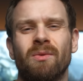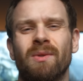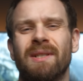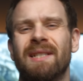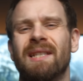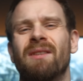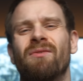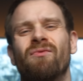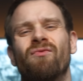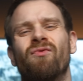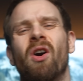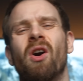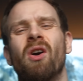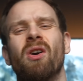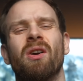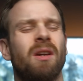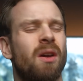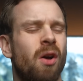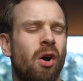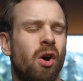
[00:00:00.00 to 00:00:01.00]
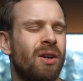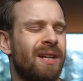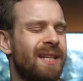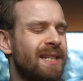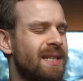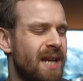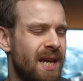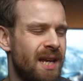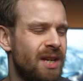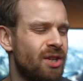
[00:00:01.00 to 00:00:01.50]
was the wrong
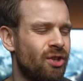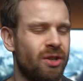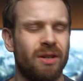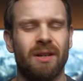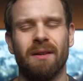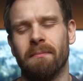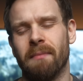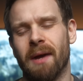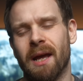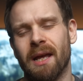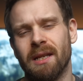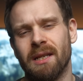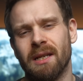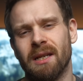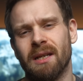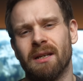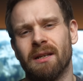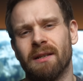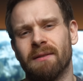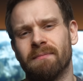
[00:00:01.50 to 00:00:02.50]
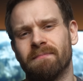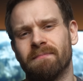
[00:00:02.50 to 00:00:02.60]
connotation, my dear.